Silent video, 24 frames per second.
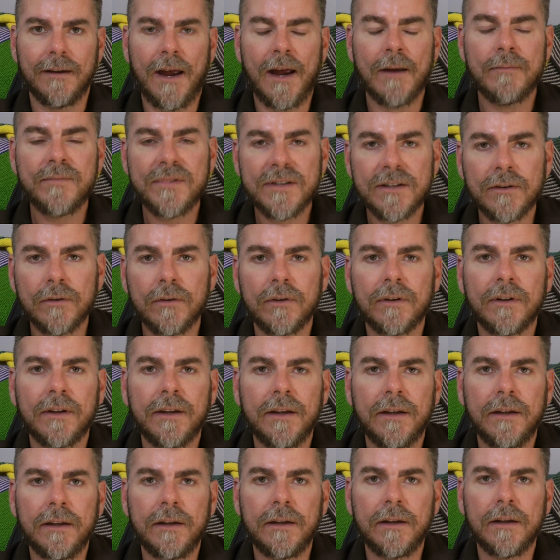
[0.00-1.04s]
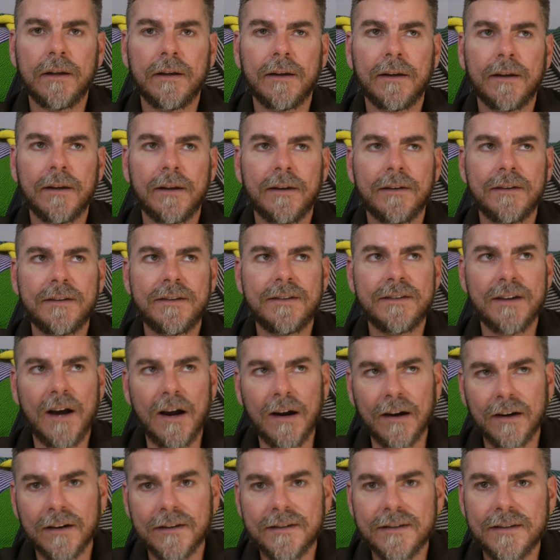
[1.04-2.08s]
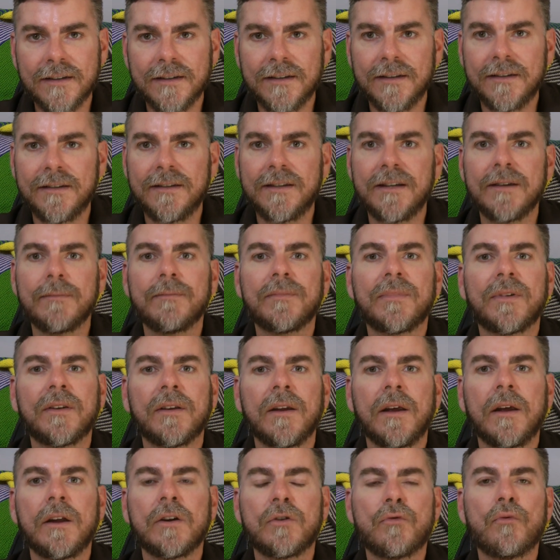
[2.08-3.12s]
absolutely dunked, dipped,